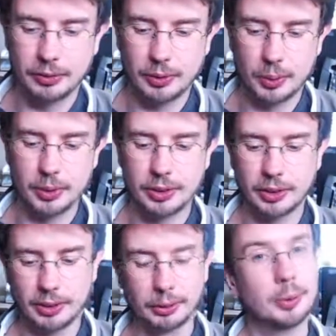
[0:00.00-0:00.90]
of course,
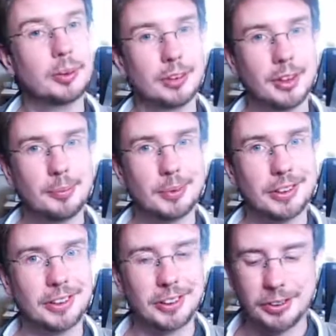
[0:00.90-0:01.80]
include
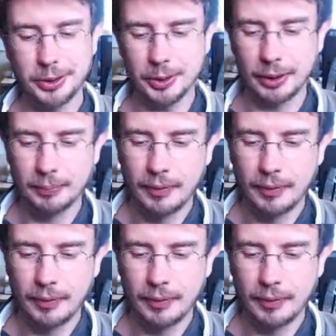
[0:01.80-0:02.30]
Magician Jurh.